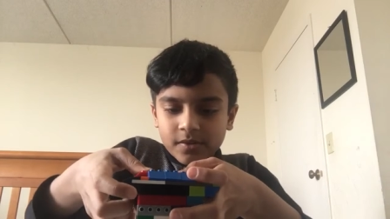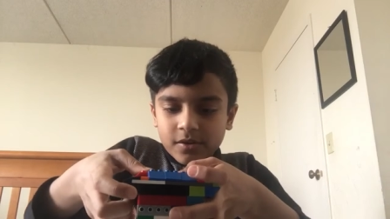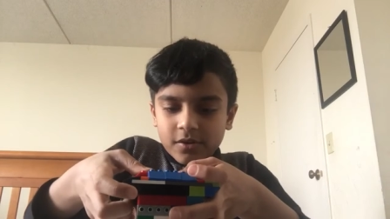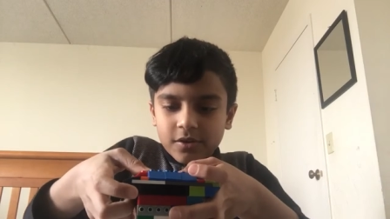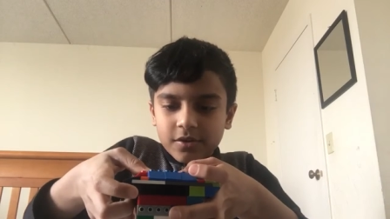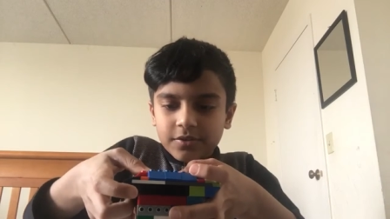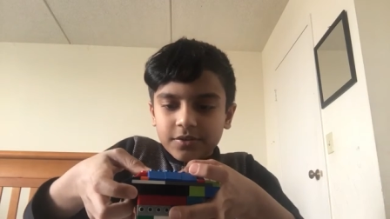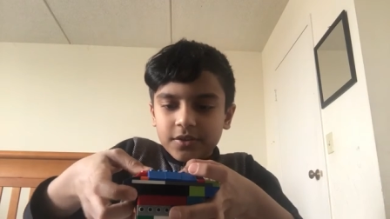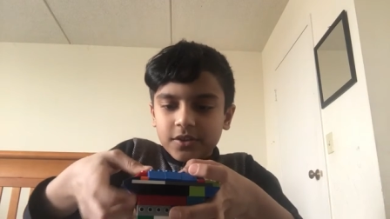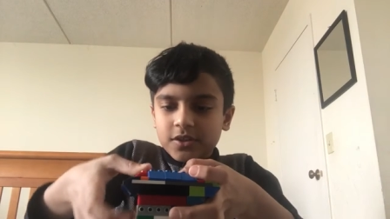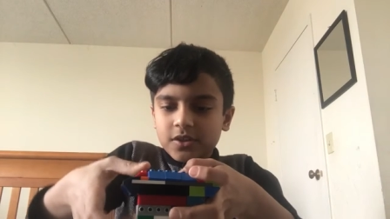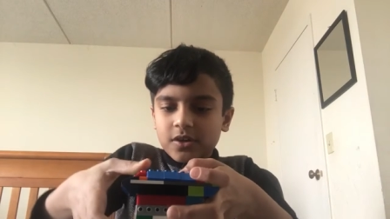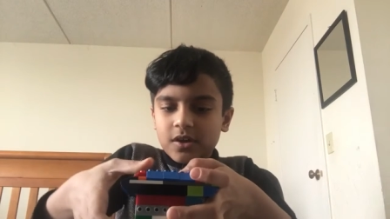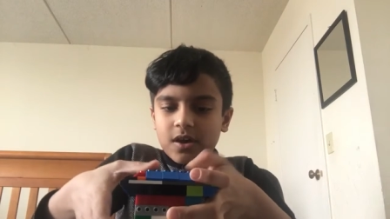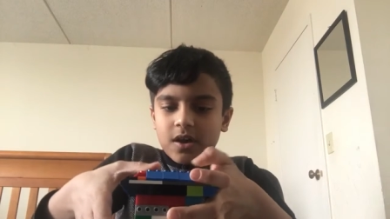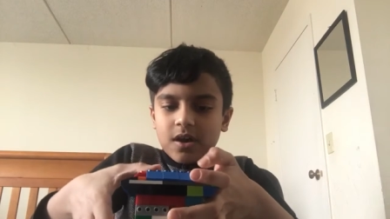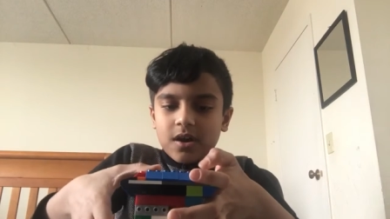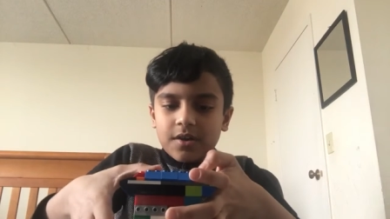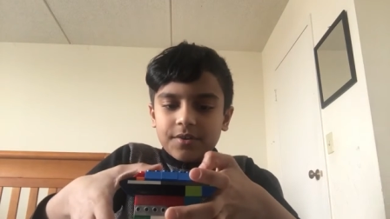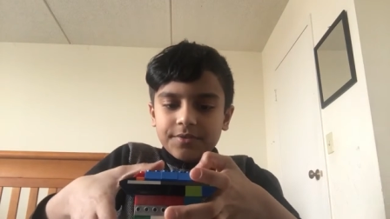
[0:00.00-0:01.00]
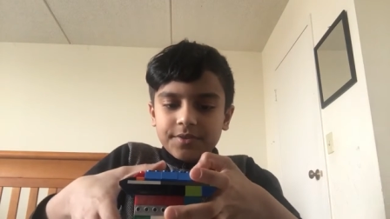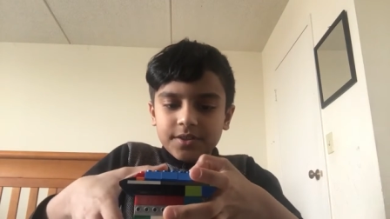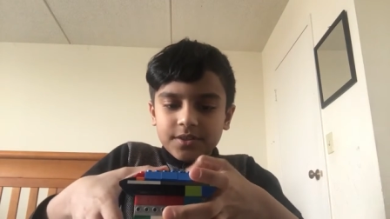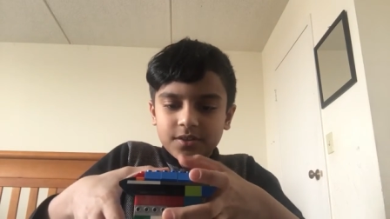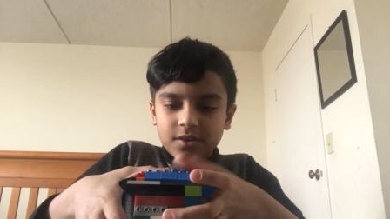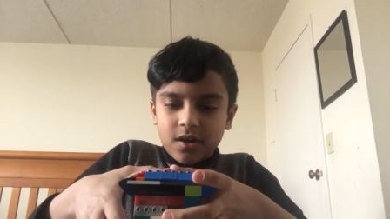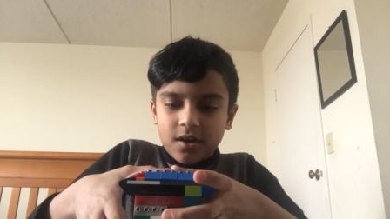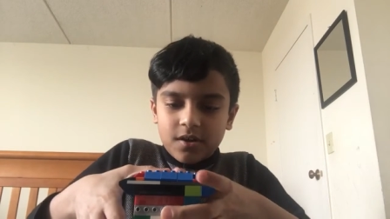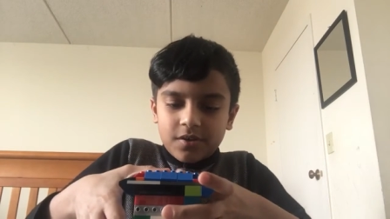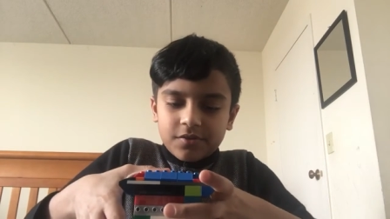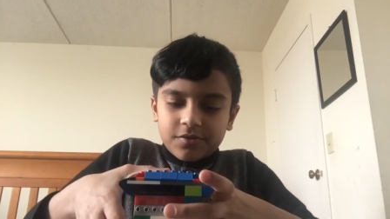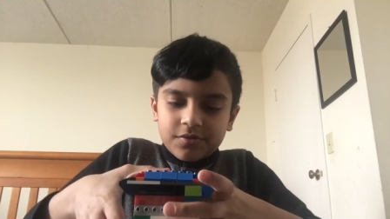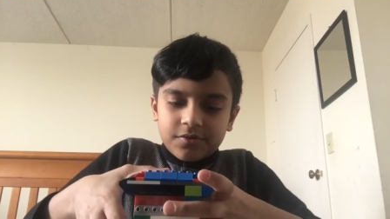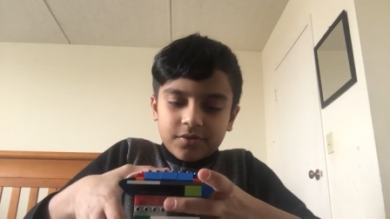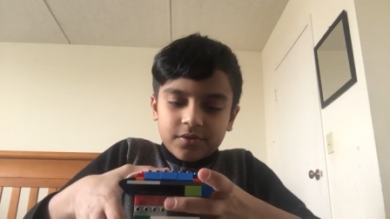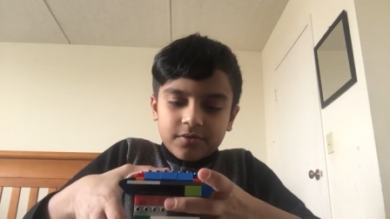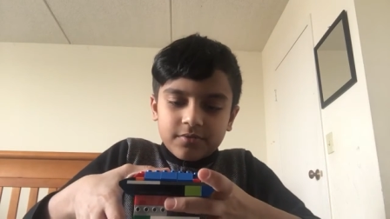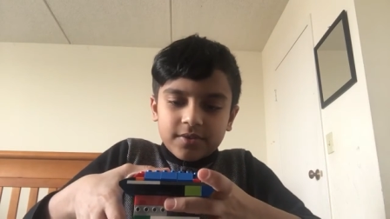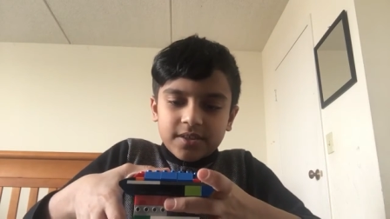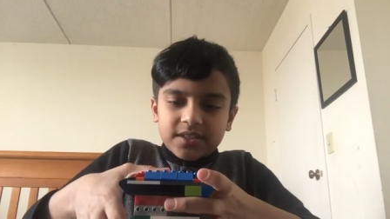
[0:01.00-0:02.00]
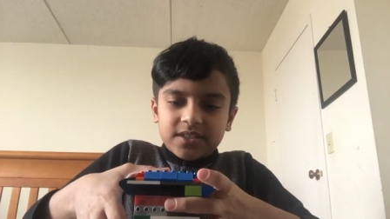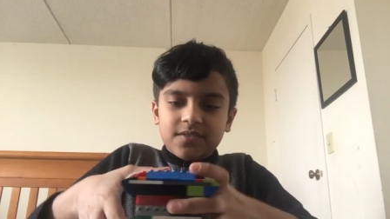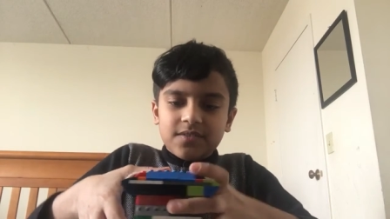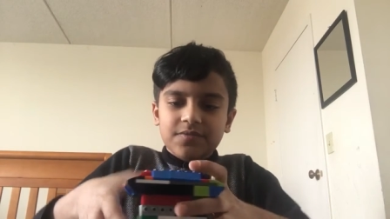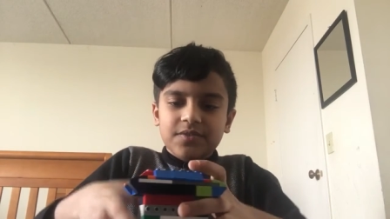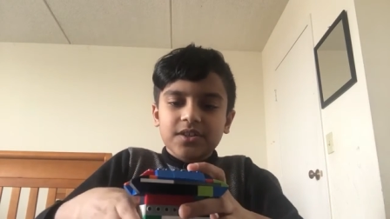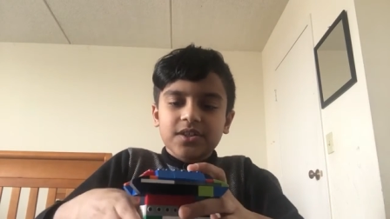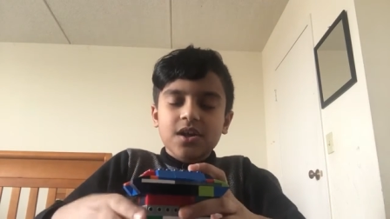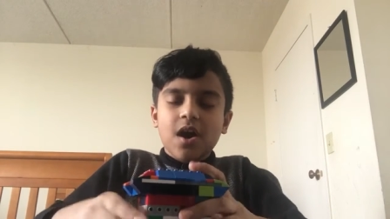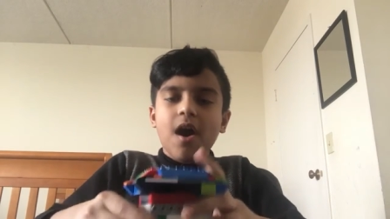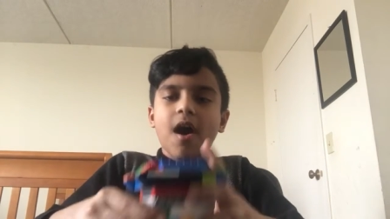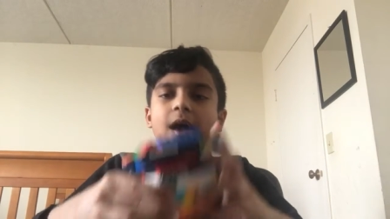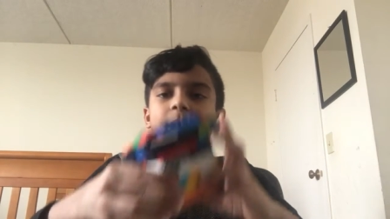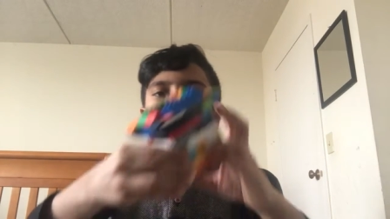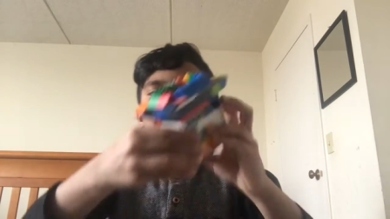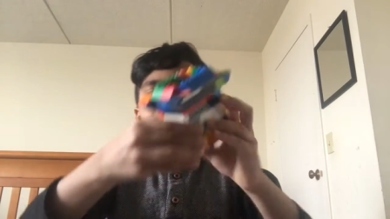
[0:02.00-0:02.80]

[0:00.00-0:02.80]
on the top on the top on the rest of the top